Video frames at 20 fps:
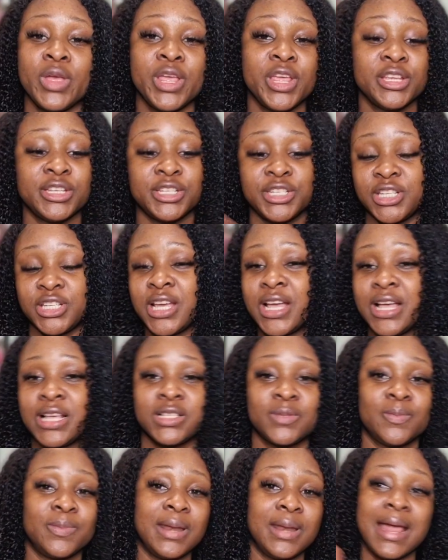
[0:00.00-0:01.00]

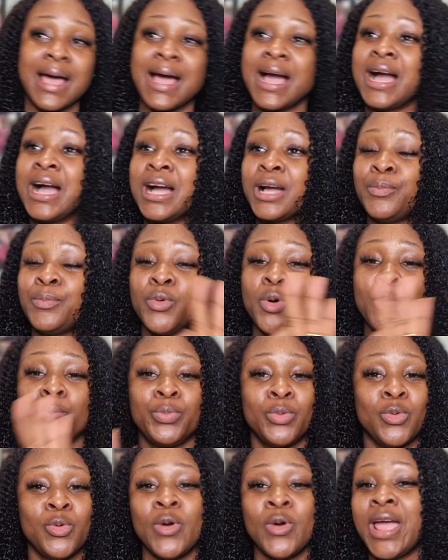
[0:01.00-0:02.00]
Asians, black,
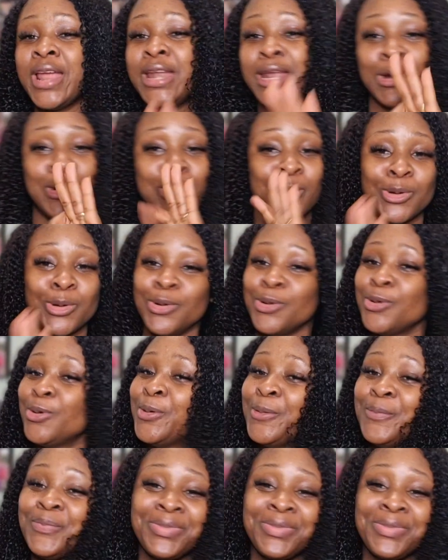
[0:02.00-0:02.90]
purple, any color,